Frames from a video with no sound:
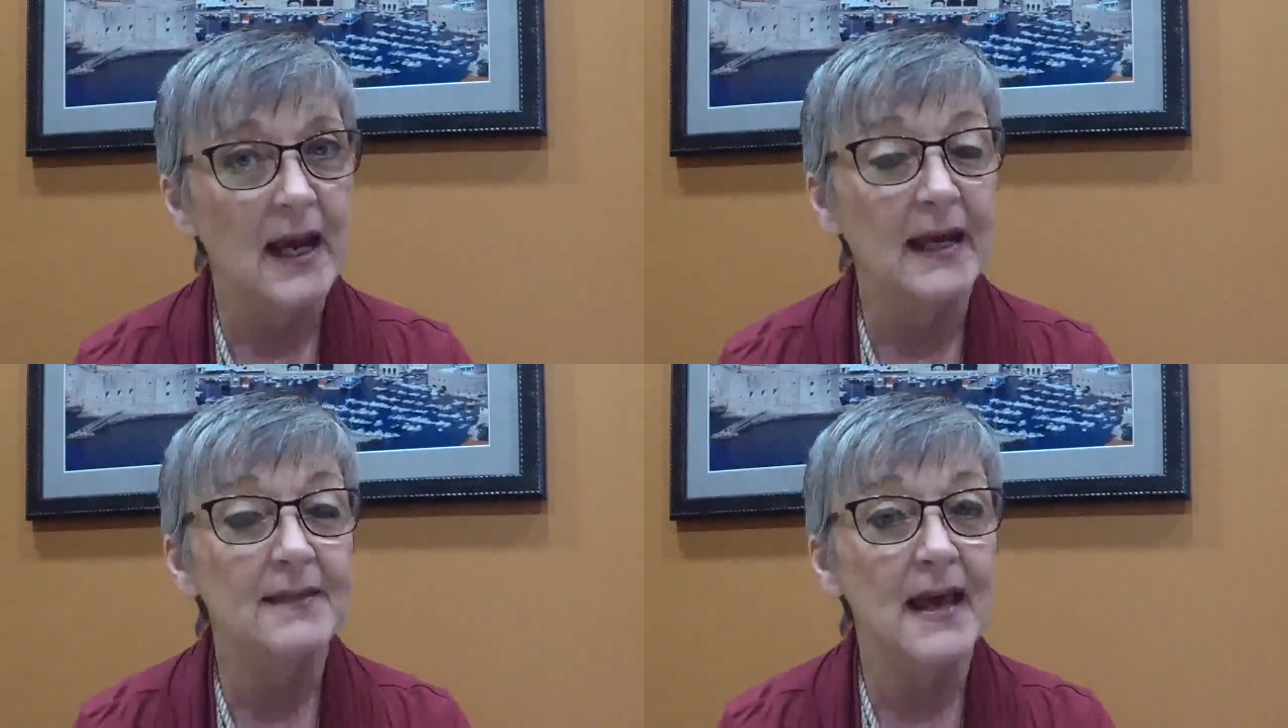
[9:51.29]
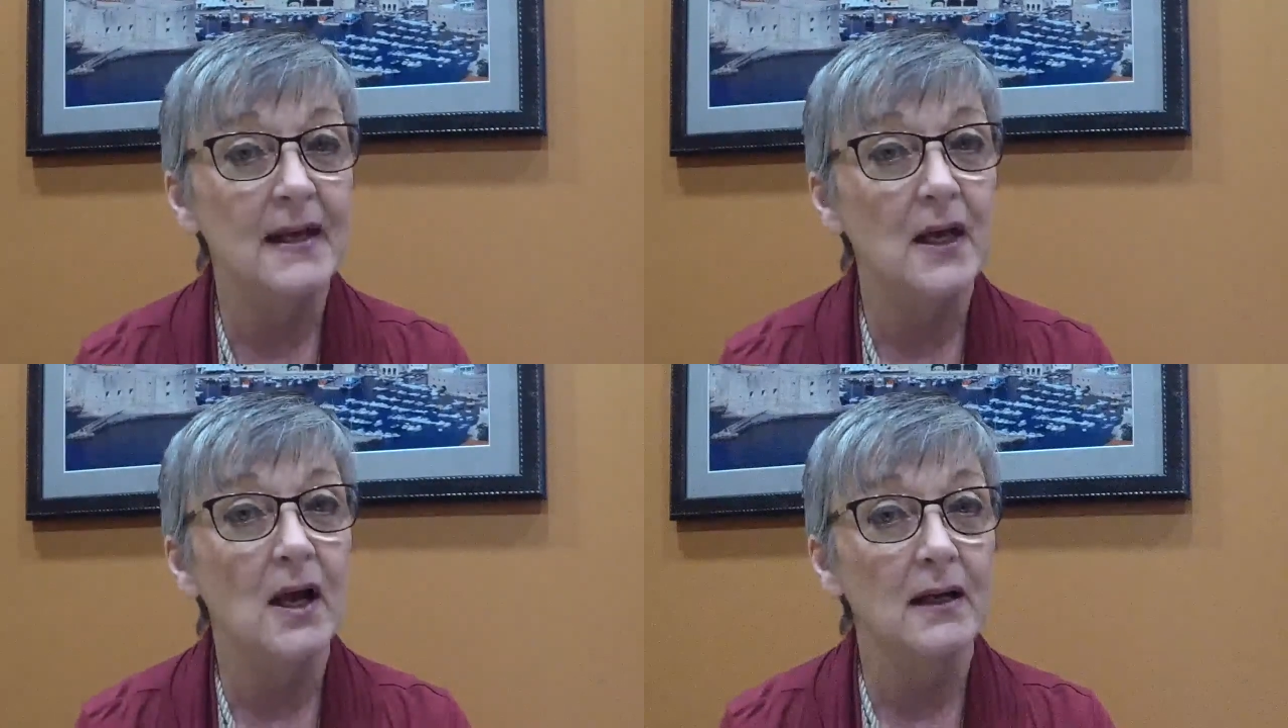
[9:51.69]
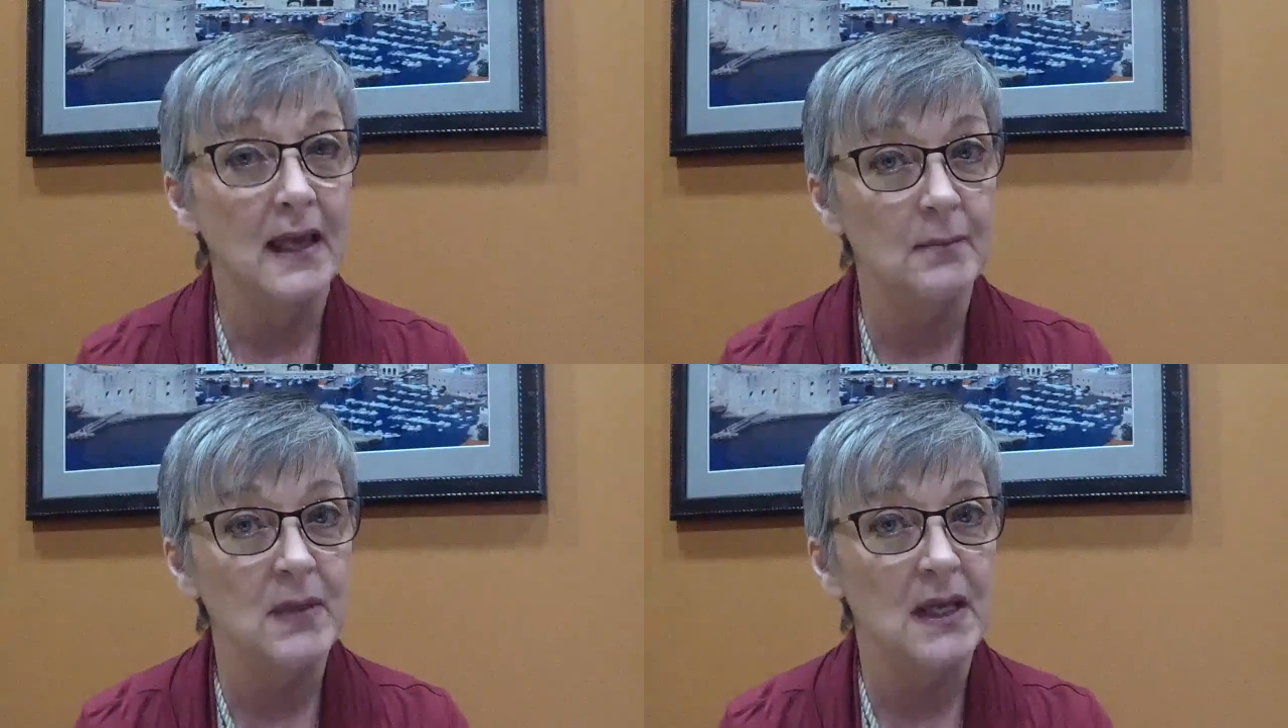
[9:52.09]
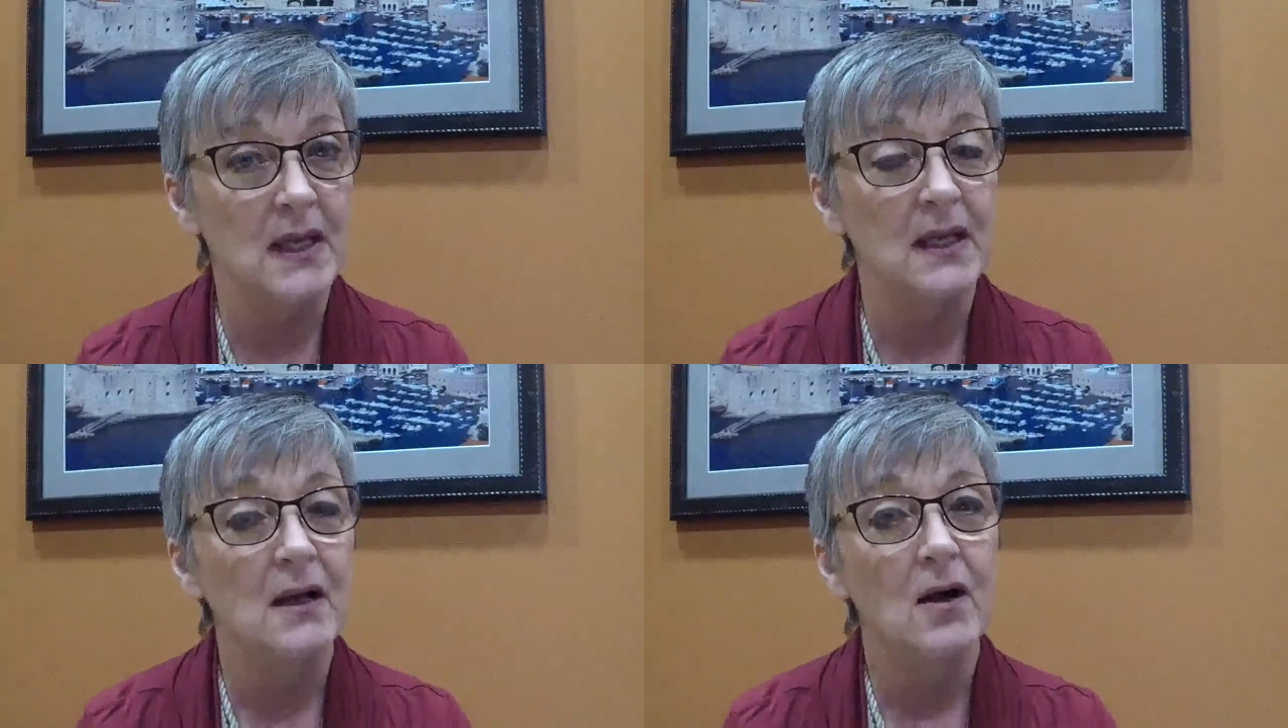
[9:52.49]
and that can
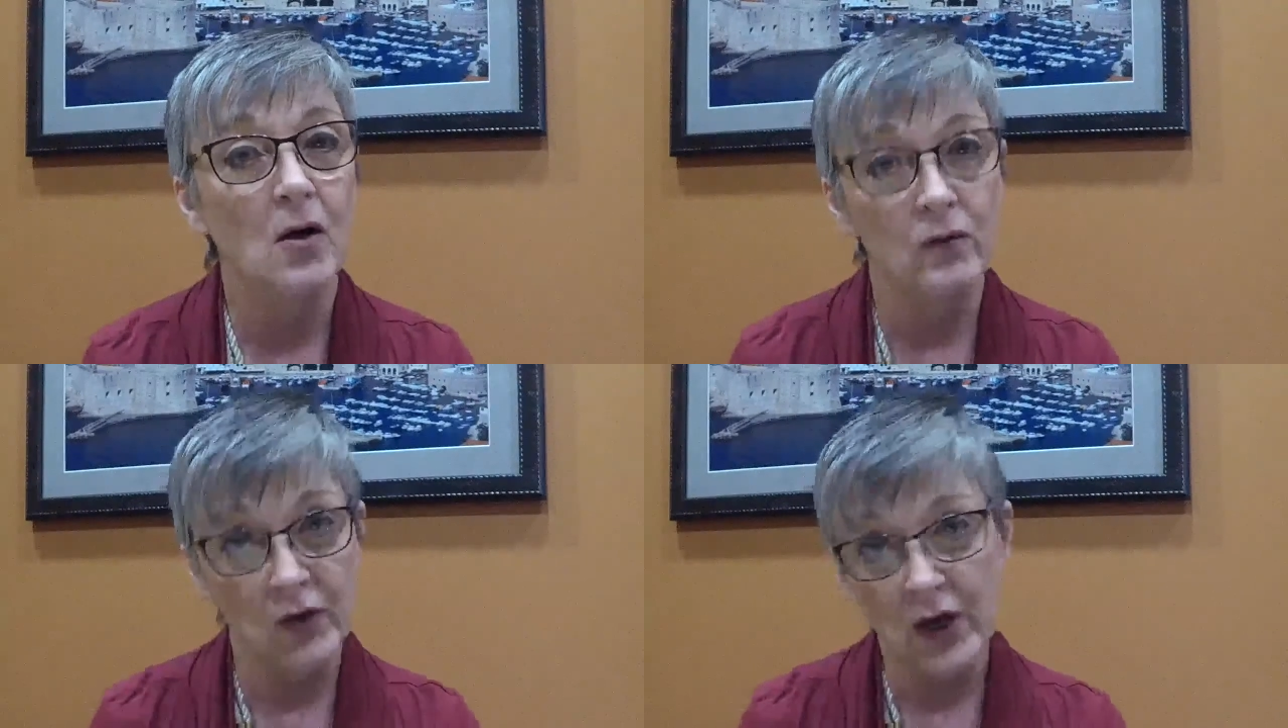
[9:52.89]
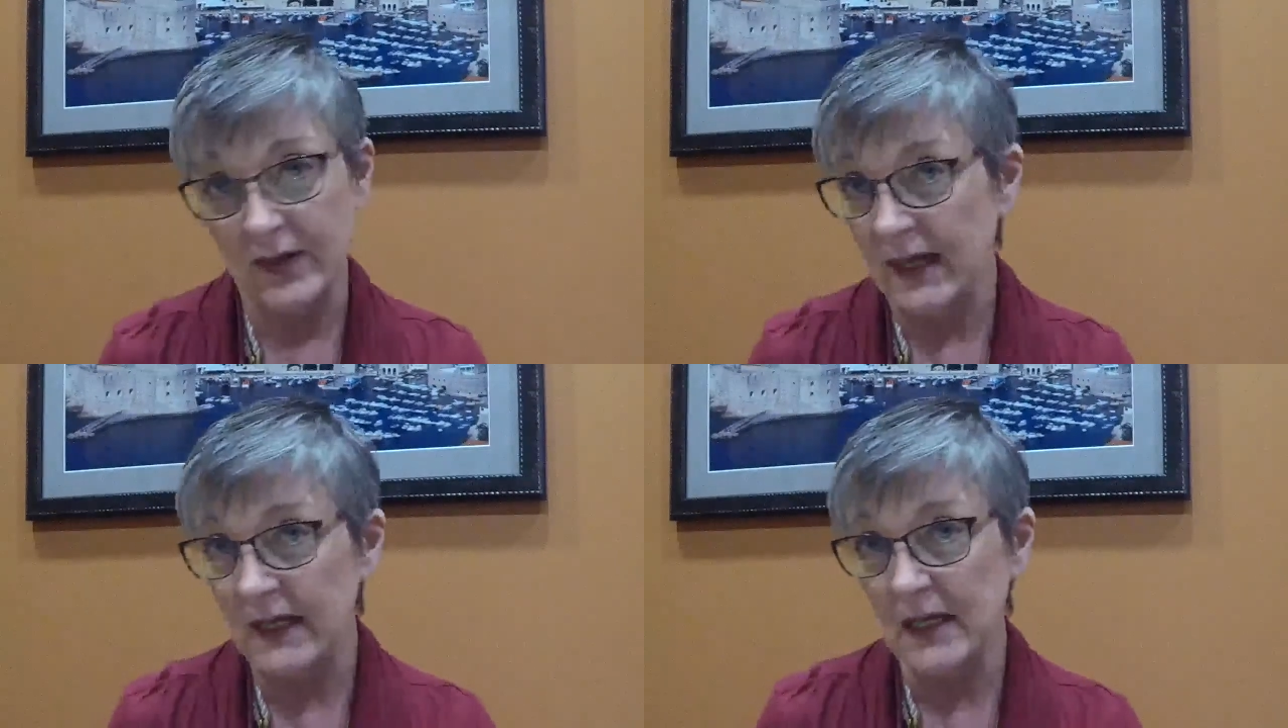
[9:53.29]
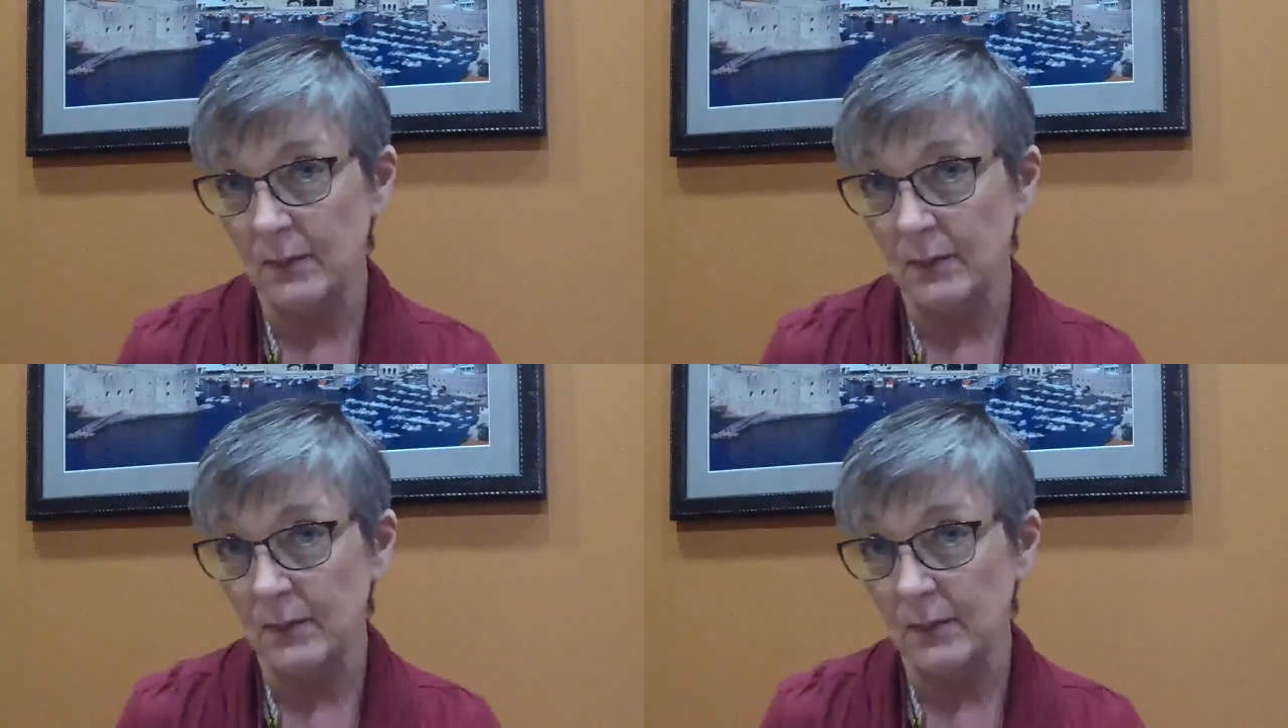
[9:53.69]
be any